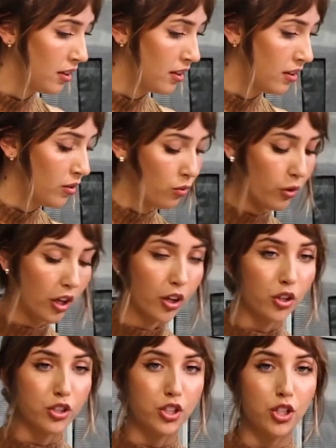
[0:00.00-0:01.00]
We're going
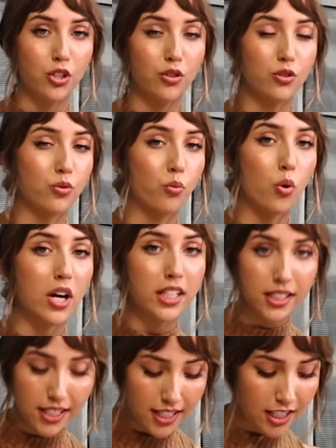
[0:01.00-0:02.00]
to use 1
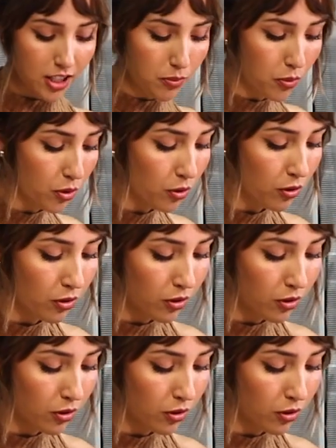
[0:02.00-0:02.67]
teaspoon